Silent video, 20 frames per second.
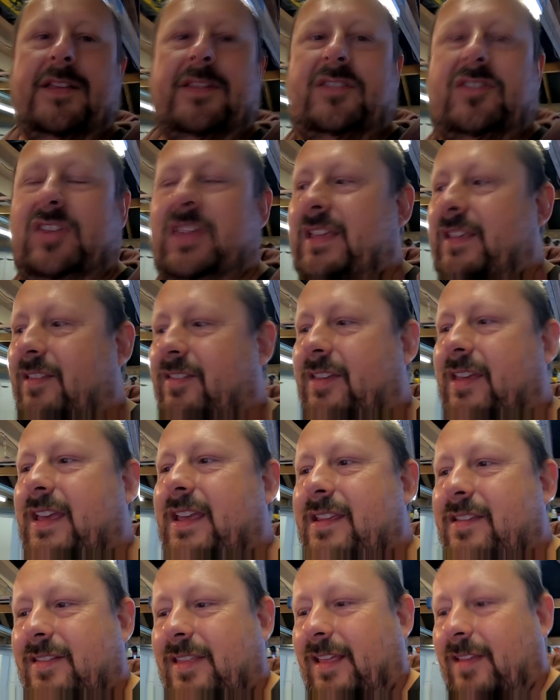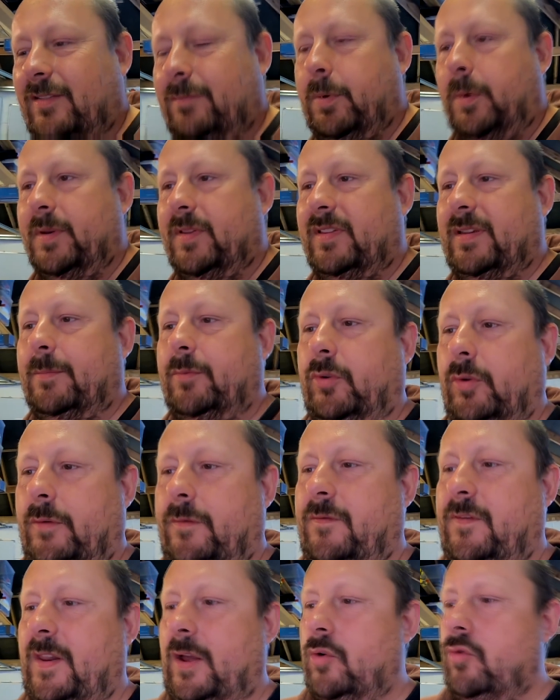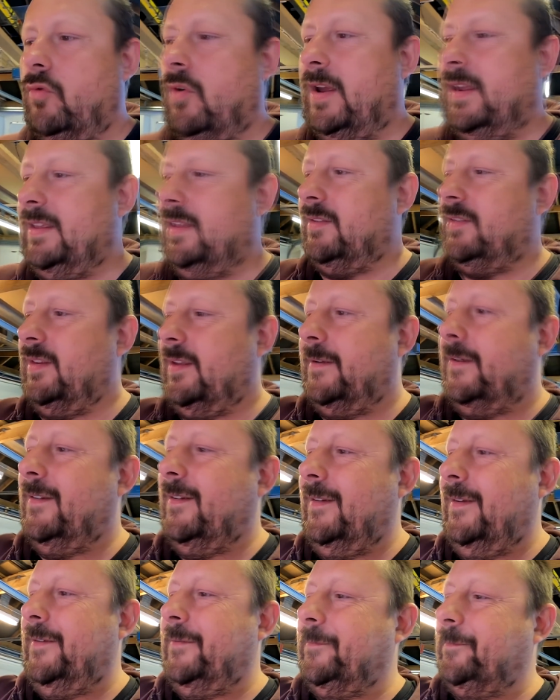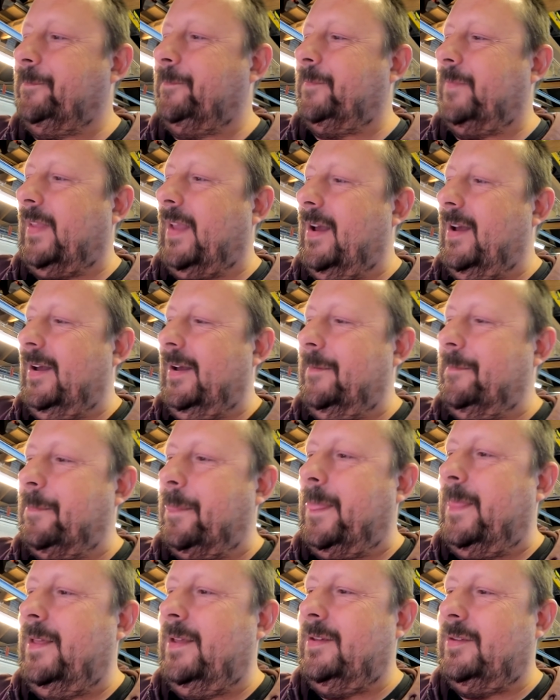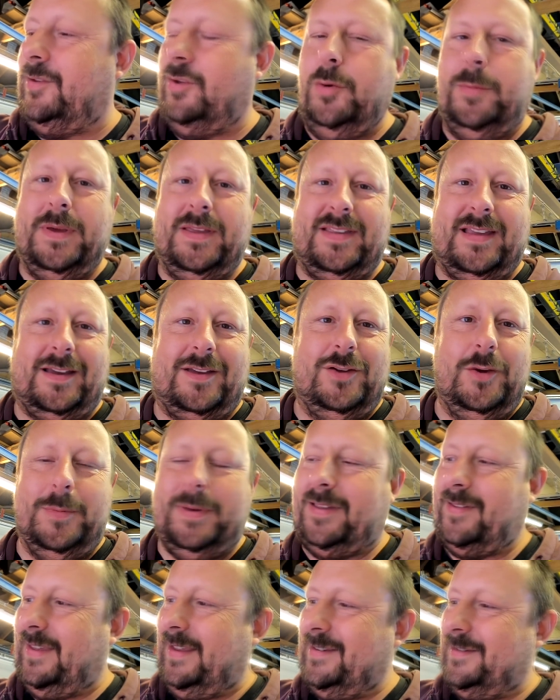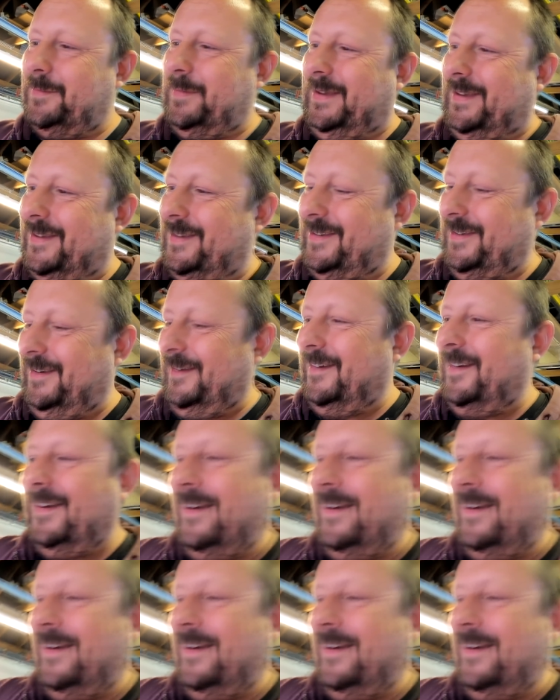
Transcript: cc, so that's probably some sort of flow rate, isn't it? Cubic centimeters.